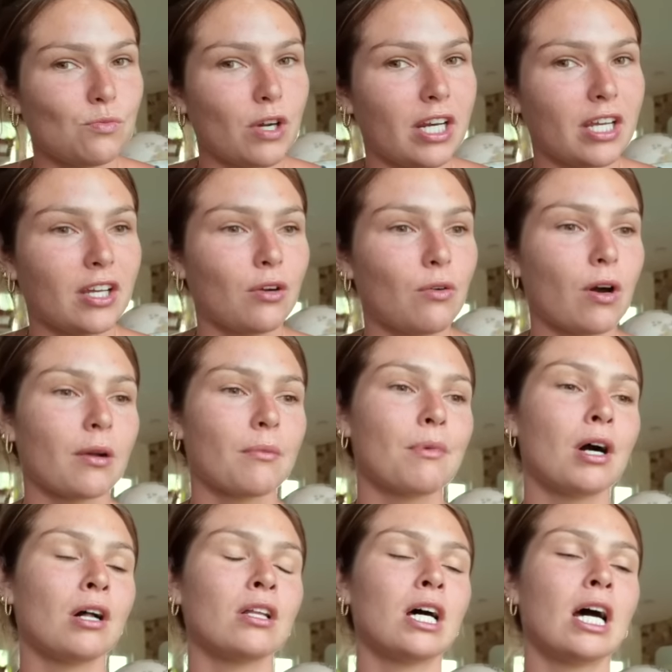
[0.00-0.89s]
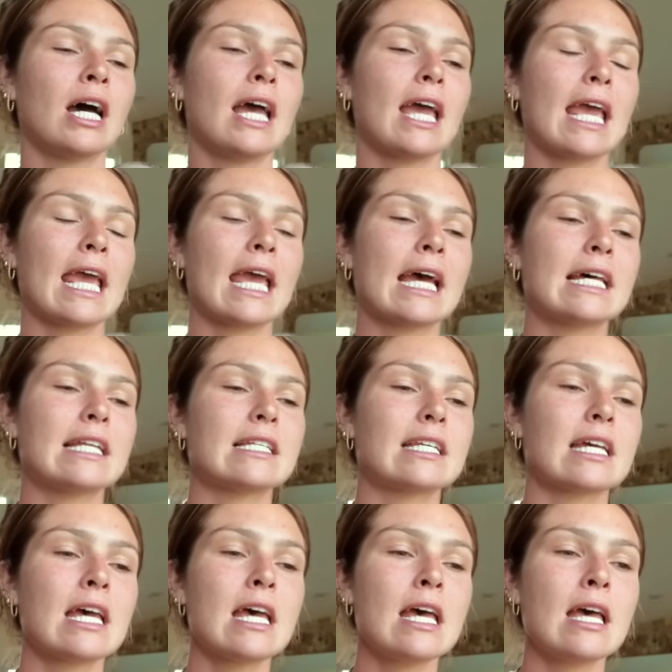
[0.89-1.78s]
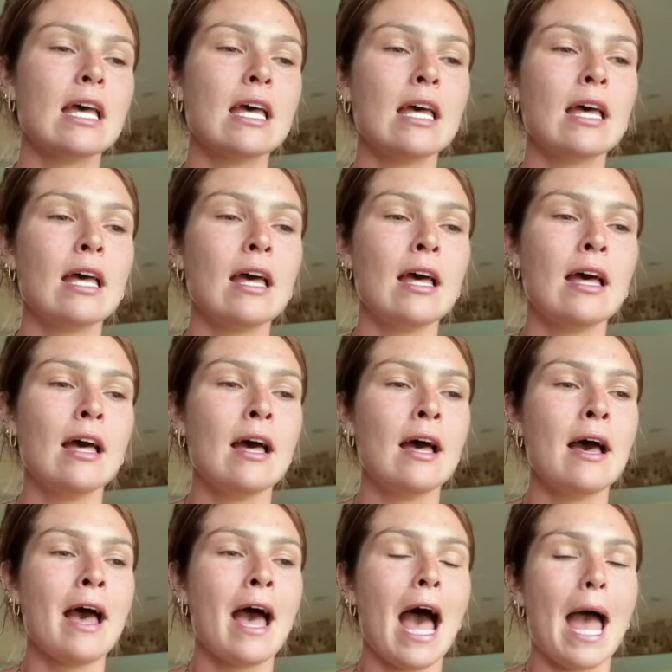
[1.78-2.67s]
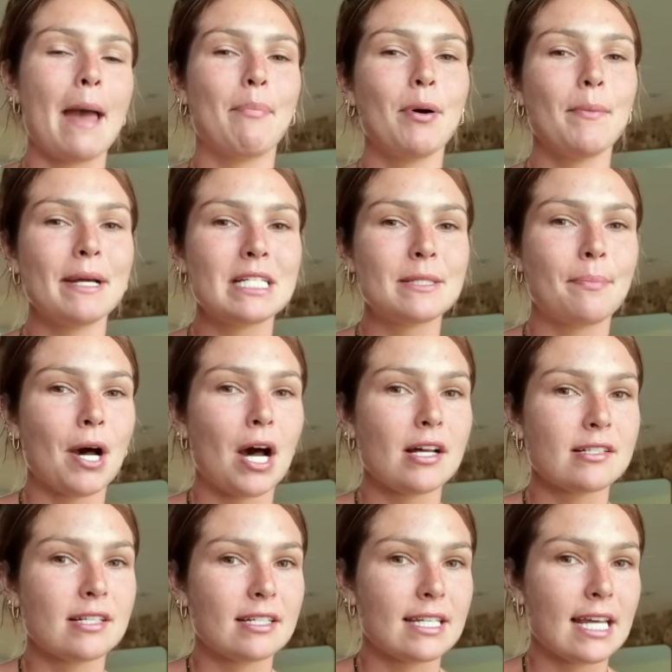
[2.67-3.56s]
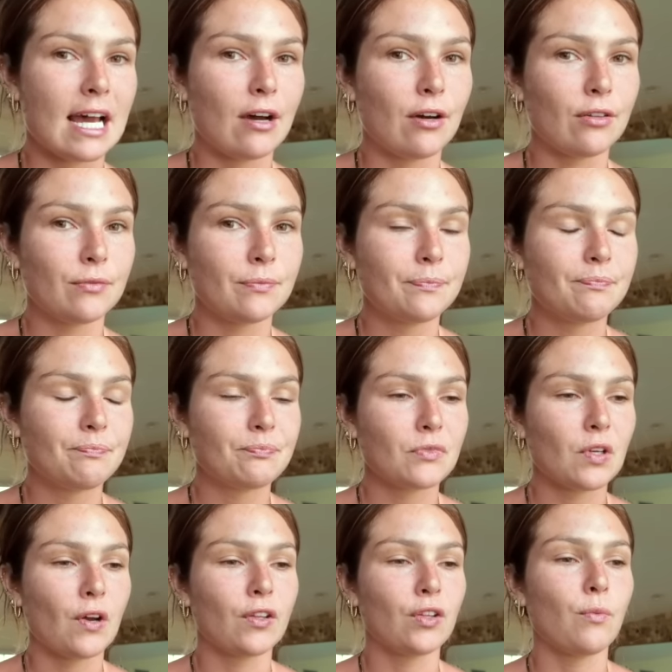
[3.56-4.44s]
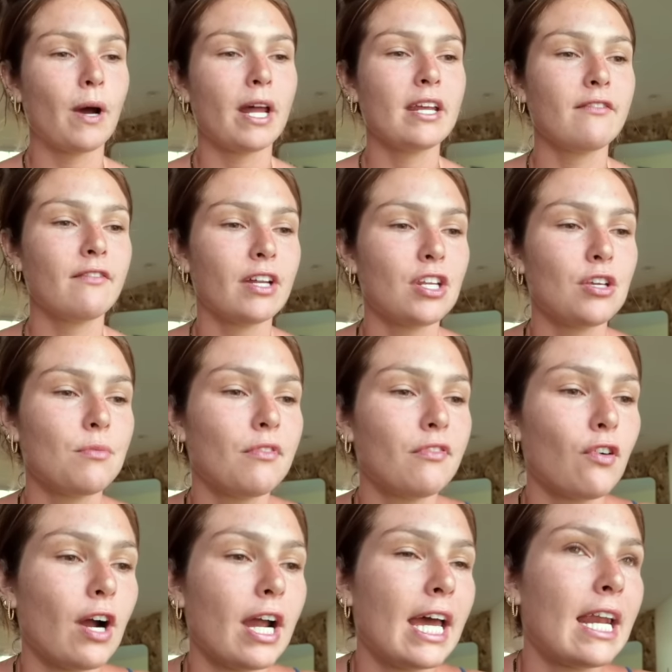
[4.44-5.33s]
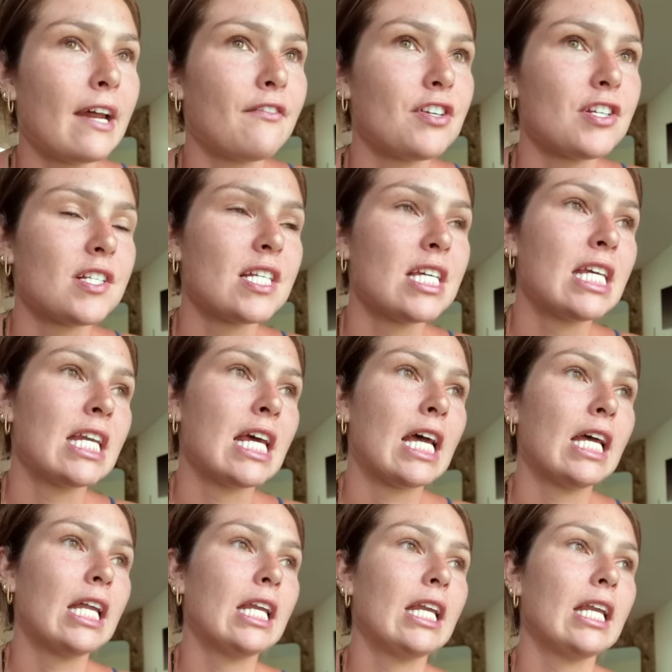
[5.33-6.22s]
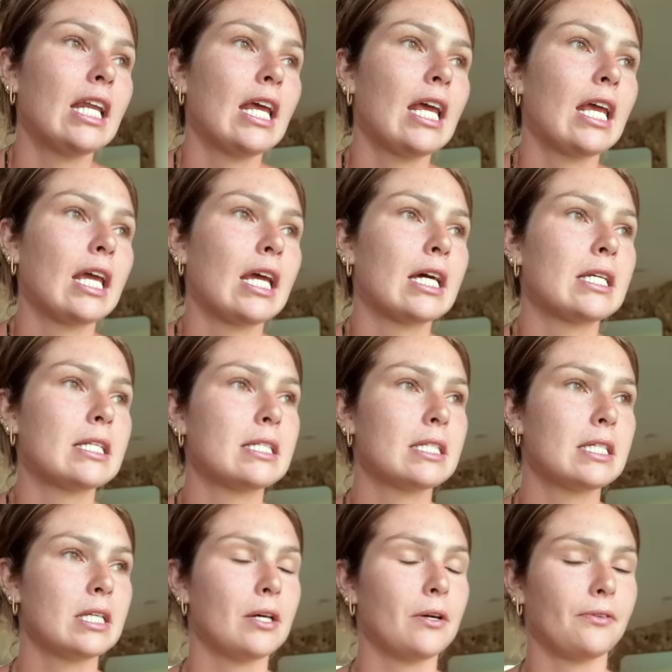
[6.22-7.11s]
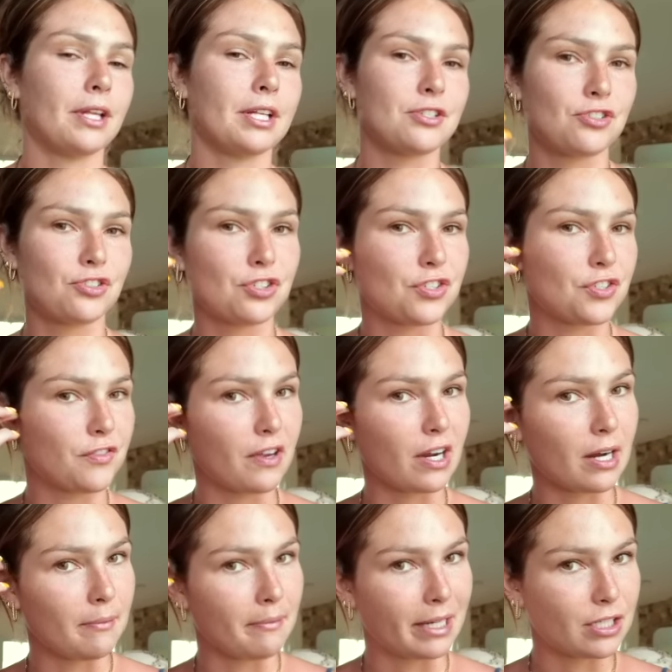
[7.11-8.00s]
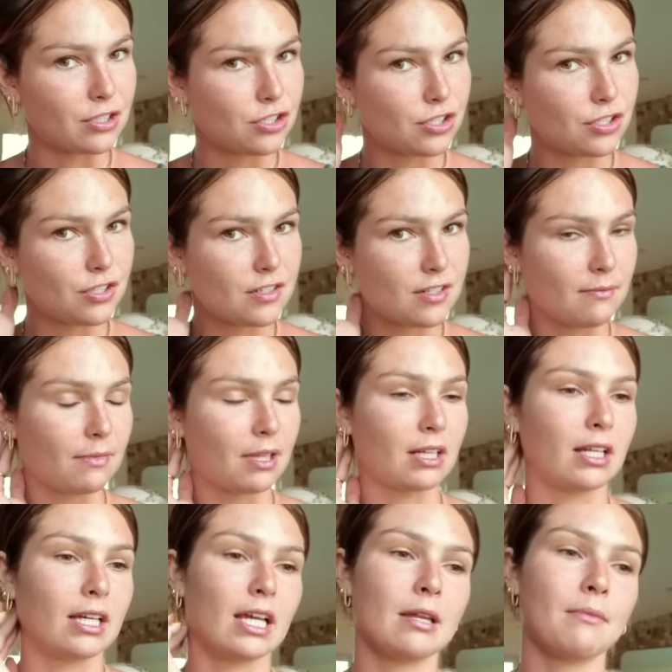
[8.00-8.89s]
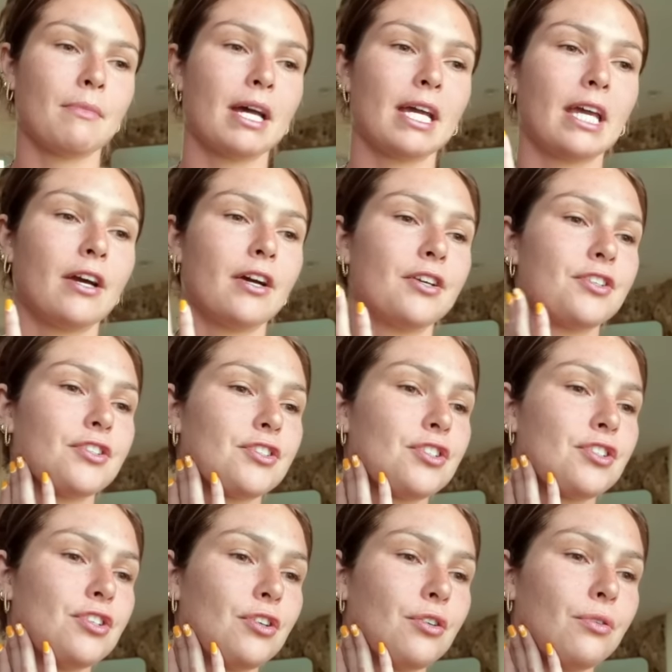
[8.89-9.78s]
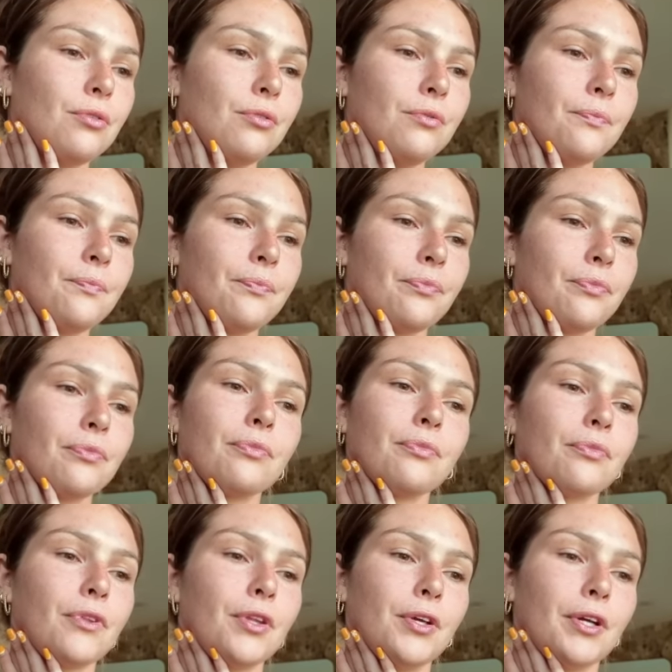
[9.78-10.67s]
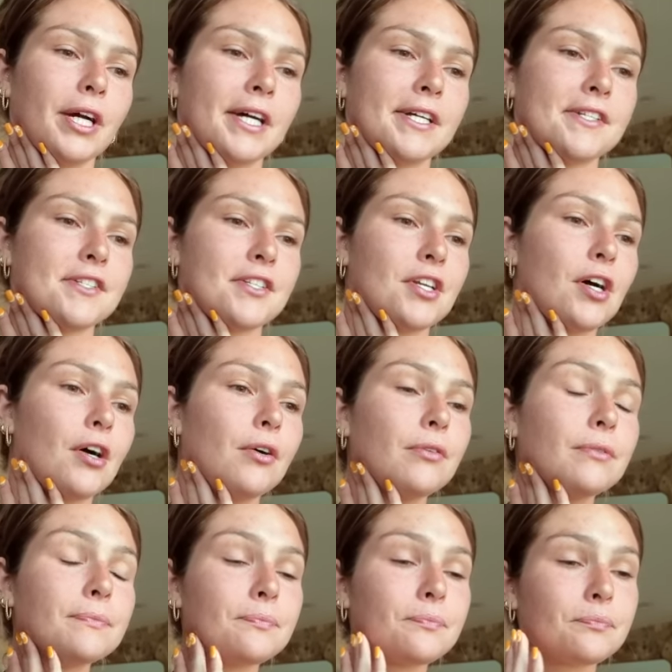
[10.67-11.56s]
wedding in Guatemala. And I put my deposit down on the wedding venue before I had ever seen it. And, that's just very much something like in my character to do. You guys know.